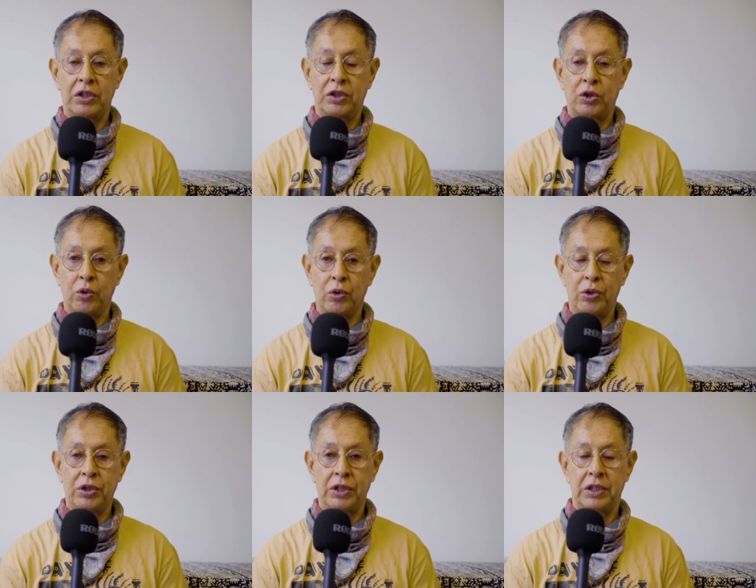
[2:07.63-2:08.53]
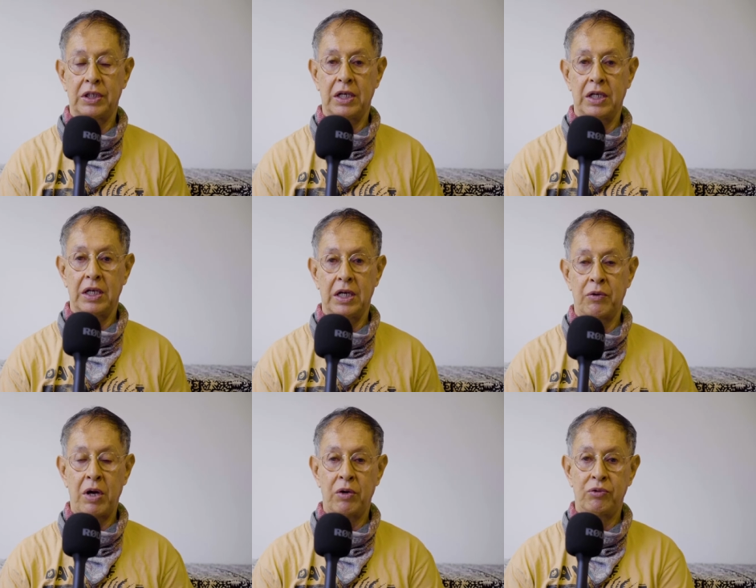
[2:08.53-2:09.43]
stores
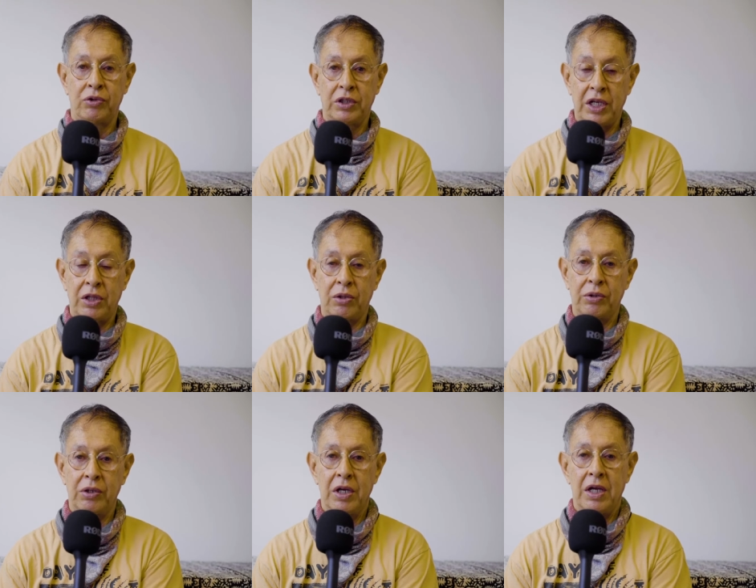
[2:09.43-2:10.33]
around Quito,